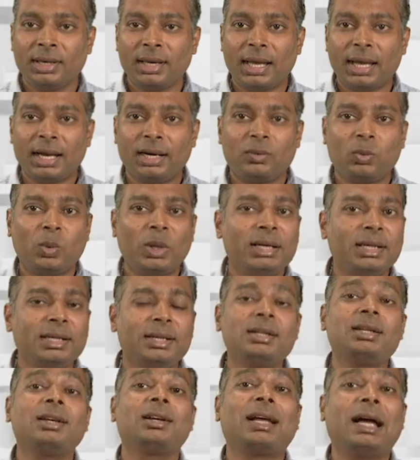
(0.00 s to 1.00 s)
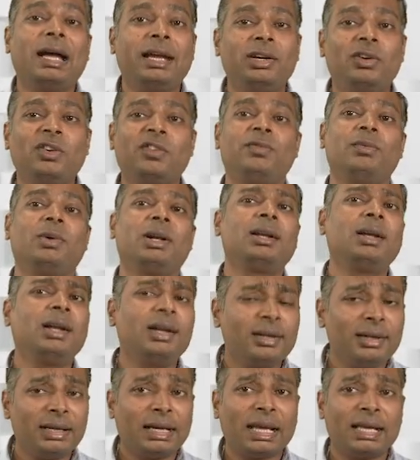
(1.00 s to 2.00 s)
and what is kind of
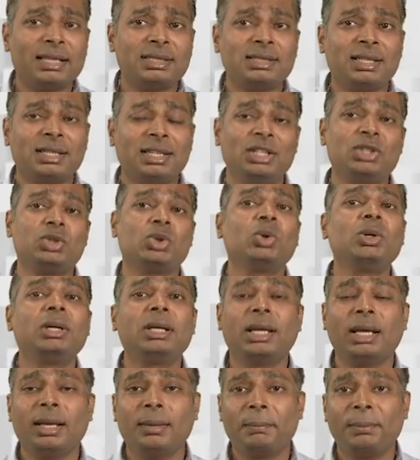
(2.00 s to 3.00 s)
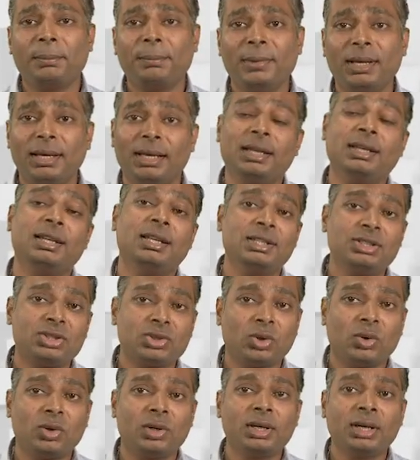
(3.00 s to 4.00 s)
merchandise he should keep in his
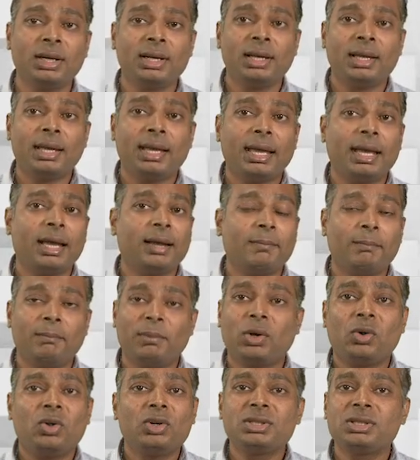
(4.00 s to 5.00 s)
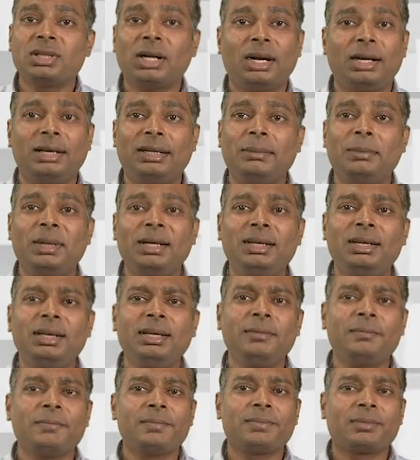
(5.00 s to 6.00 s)
store, because
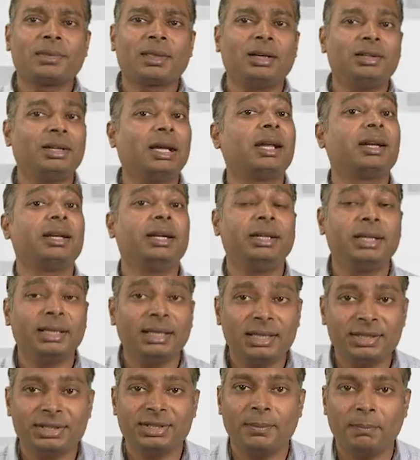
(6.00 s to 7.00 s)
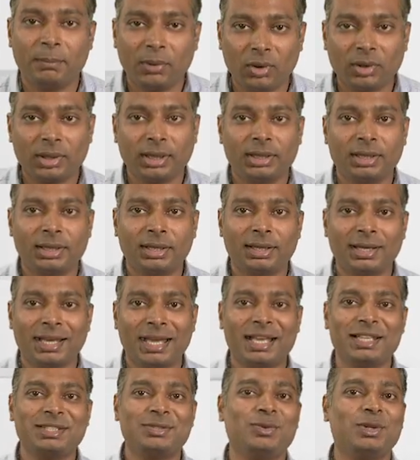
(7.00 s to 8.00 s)
ultimately targeting is important.
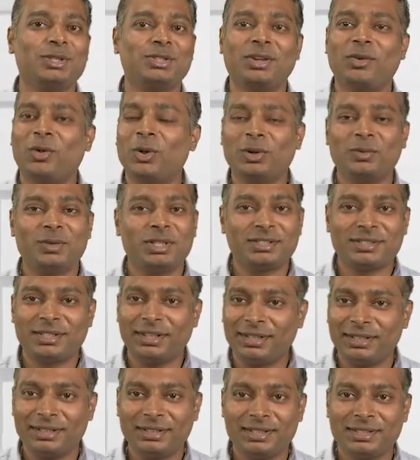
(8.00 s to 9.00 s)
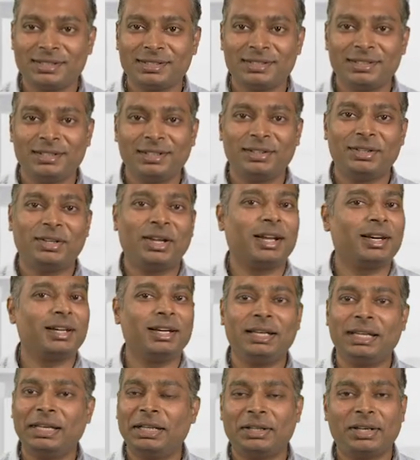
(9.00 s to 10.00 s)
As we always study this,
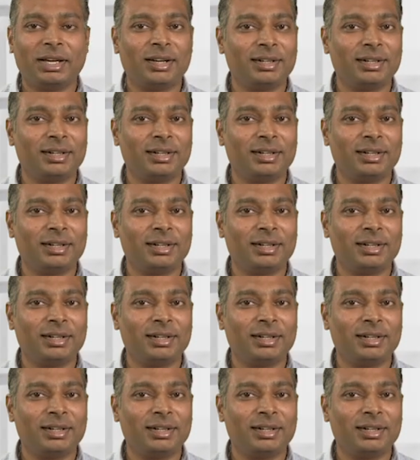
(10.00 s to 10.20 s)
targeting.